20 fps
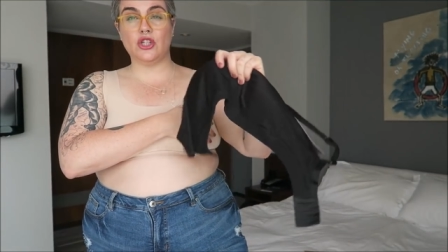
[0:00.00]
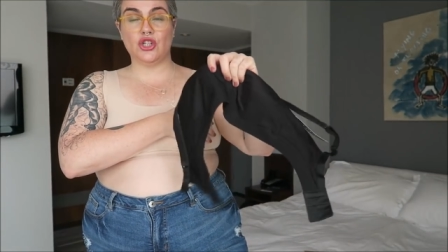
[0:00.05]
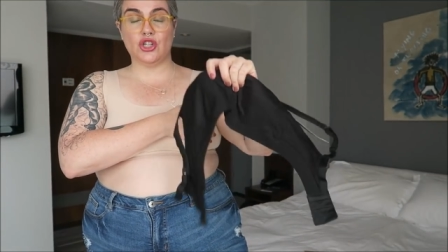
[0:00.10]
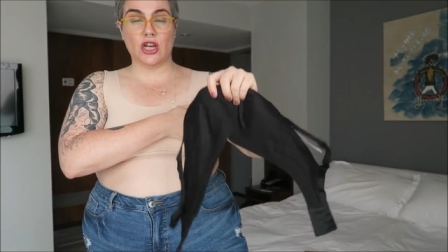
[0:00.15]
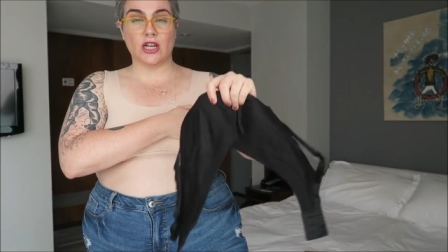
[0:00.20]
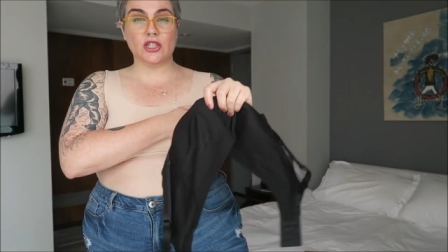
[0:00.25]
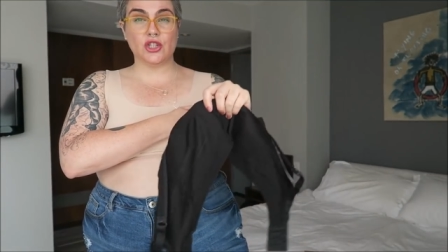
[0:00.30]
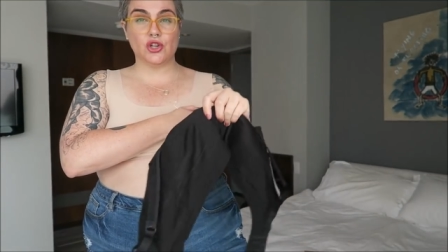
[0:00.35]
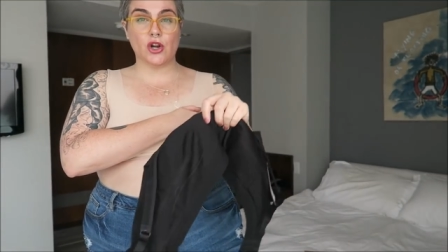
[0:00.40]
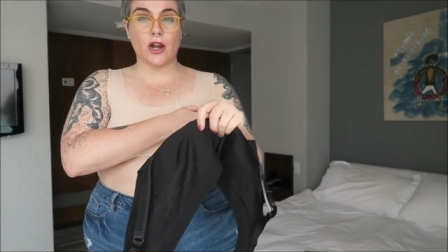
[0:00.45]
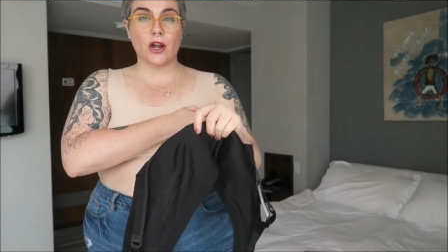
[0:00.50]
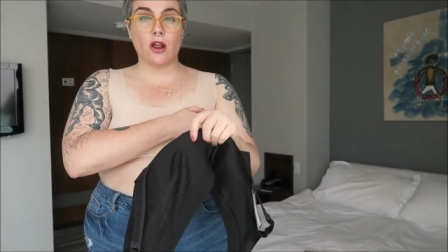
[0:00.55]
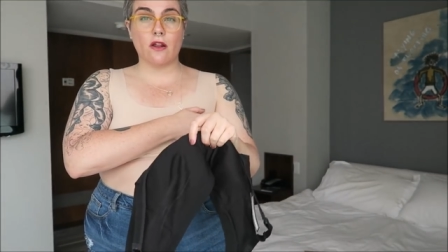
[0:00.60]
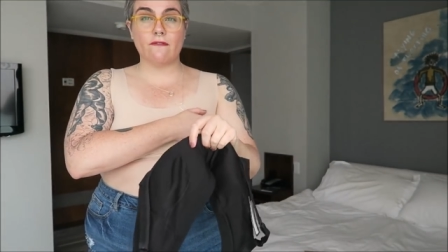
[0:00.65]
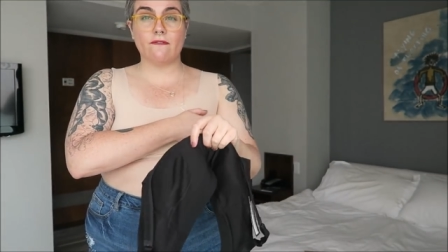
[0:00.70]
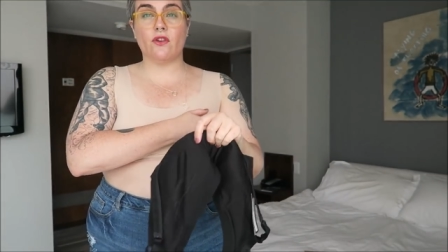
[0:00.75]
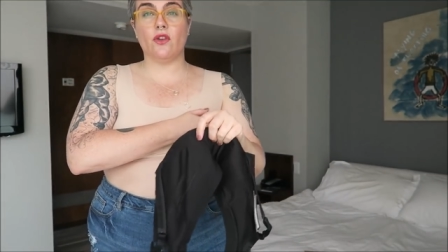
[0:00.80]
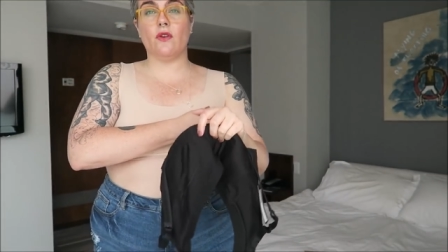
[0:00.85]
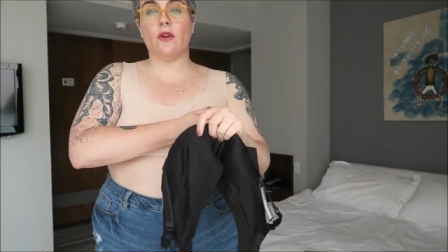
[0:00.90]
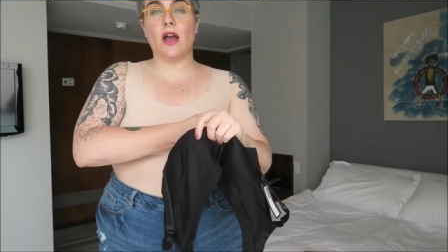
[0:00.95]
just tried
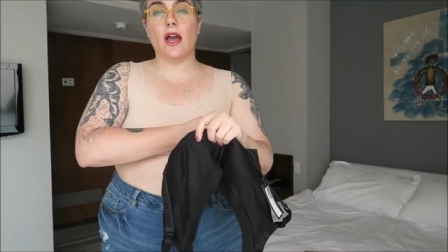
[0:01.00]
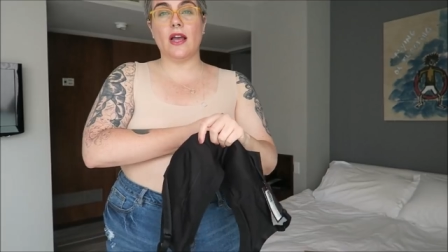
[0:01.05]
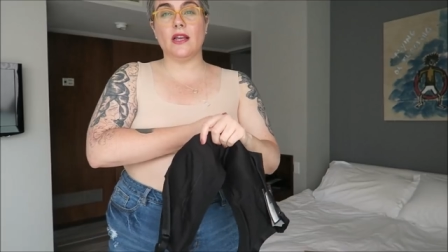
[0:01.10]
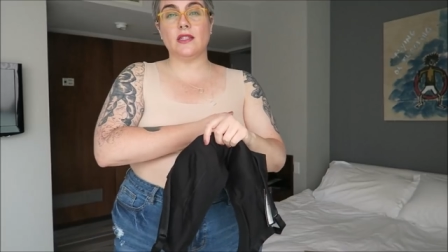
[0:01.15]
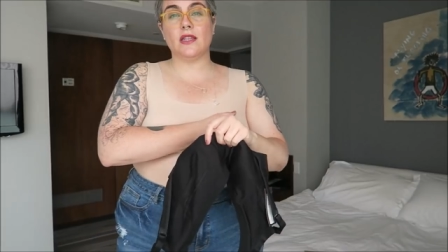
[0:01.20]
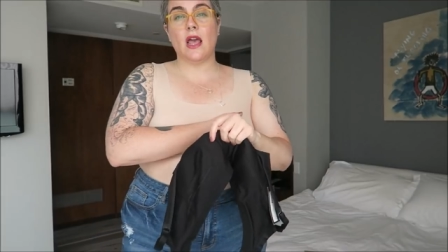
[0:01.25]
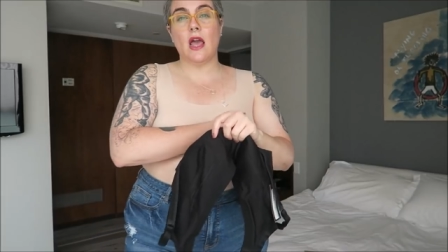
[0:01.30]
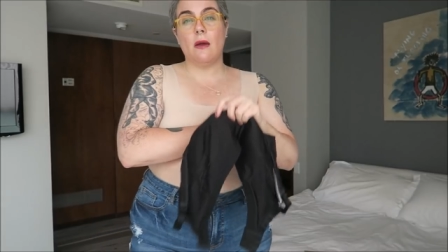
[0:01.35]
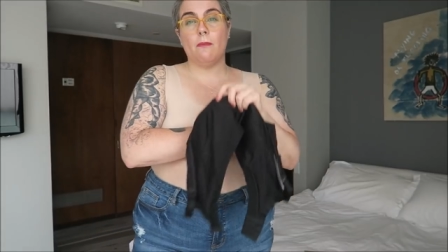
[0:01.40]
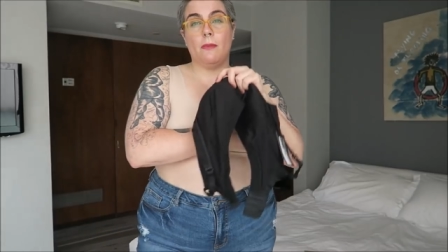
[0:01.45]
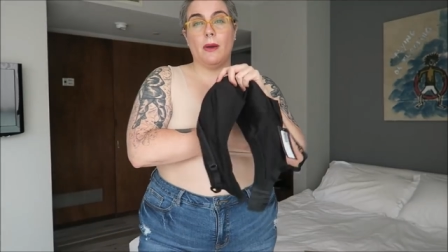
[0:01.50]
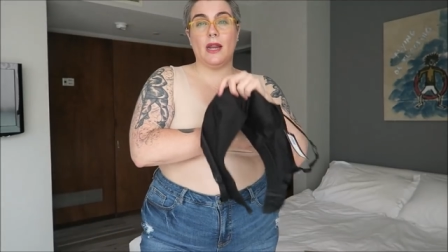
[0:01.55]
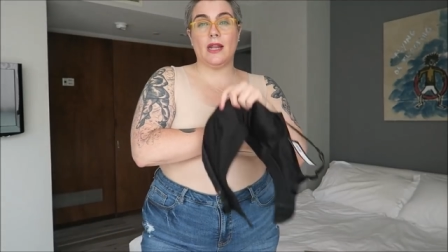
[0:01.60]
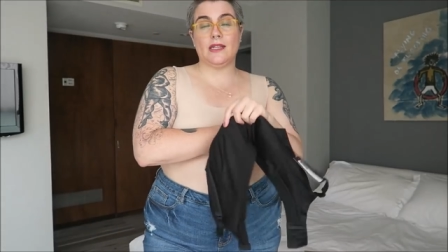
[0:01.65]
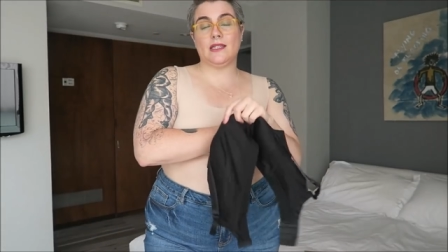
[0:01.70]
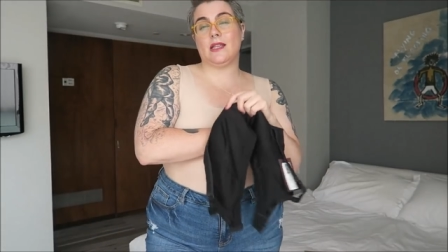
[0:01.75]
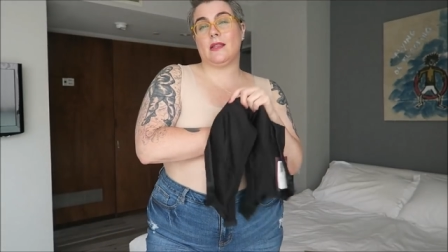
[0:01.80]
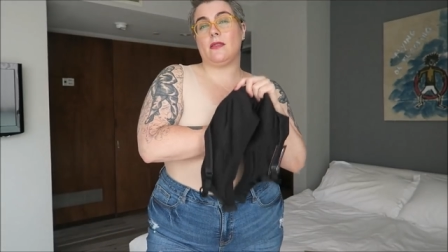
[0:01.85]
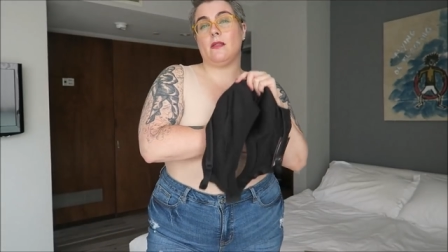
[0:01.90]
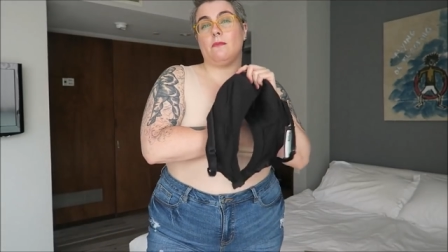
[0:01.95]
on for you guys, but it
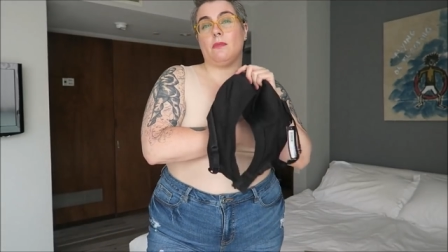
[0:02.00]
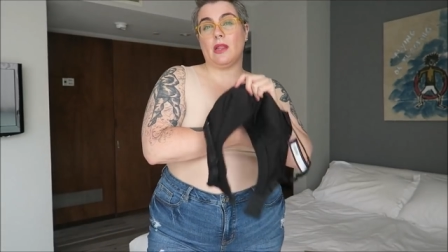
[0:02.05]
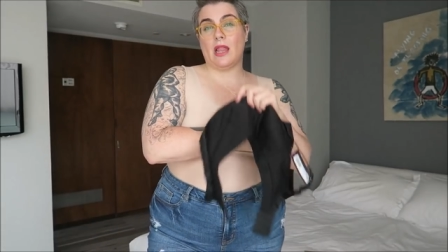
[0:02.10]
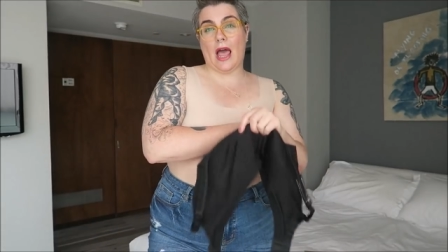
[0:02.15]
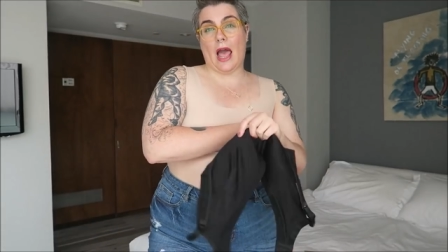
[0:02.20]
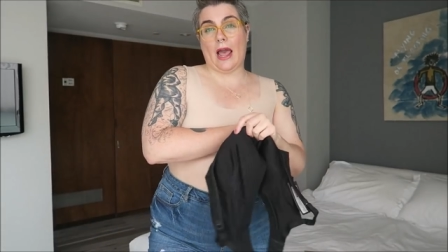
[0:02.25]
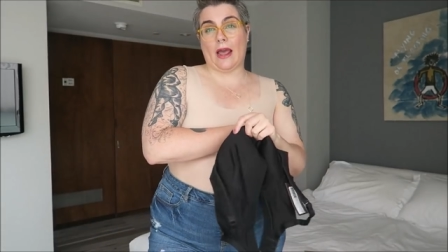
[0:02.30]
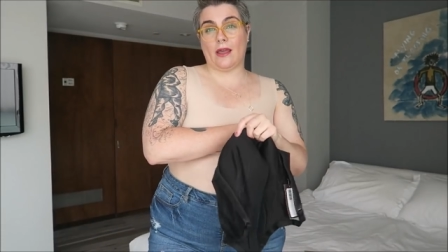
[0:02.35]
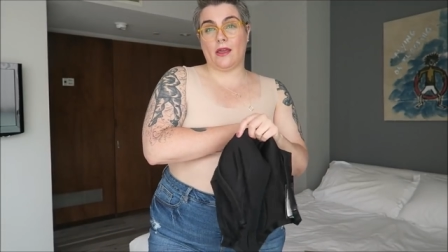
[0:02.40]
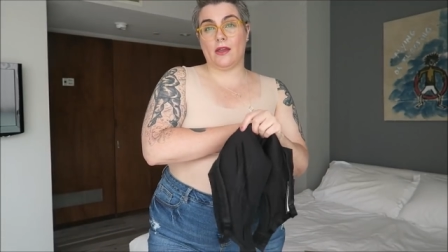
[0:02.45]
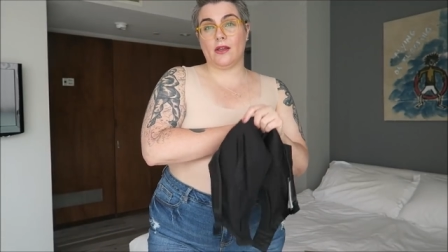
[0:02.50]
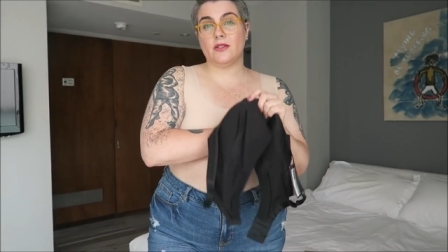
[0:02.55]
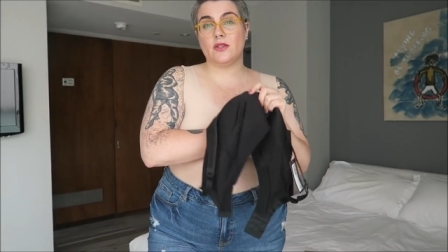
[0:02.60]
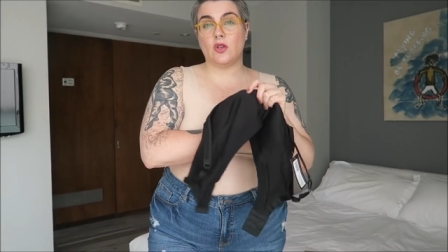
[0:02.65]
is in the black.